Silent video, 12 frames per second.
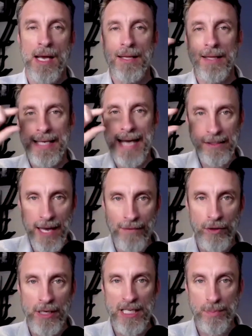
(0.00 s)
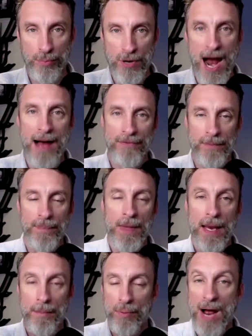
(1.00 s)
The next level is profit.
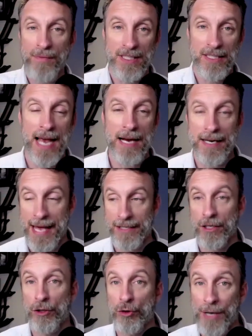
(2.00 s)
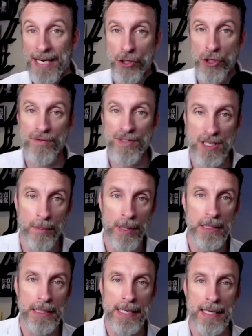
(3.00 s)
And profit is exactly that. It's the creation of
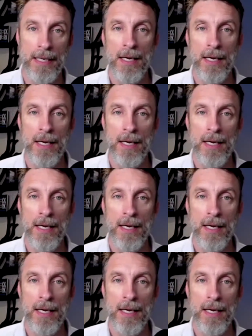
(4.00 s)
stability.